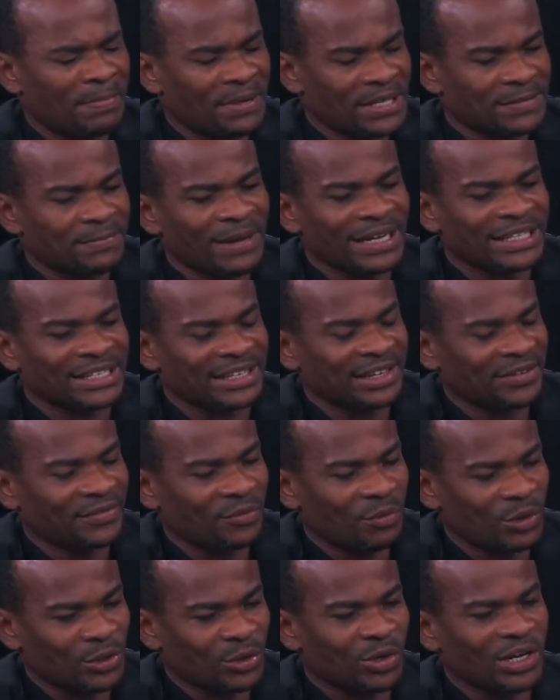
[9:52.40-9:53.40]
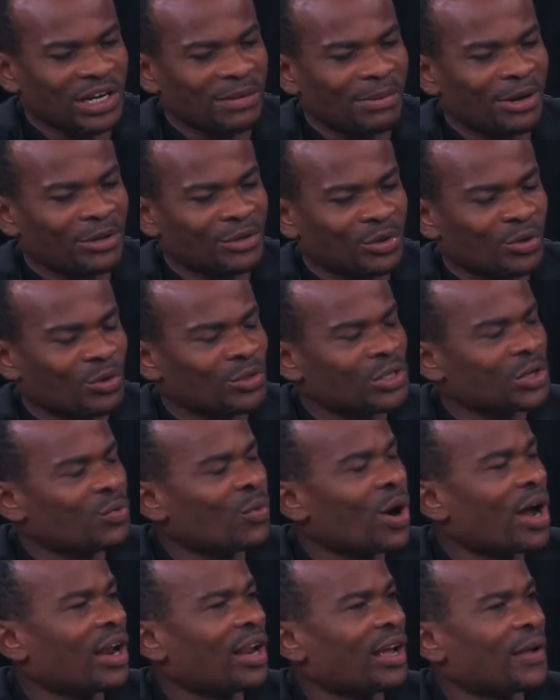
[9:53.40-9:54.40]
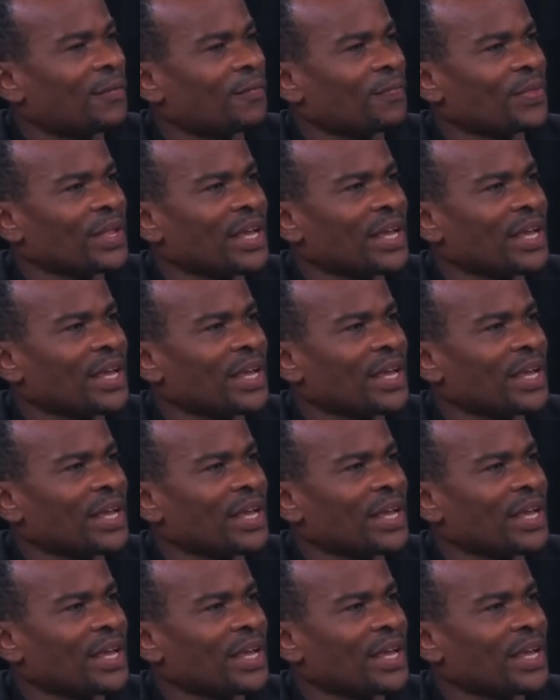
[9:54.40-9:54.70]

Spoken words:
perspective, we're talking about Okonjo-Iweala.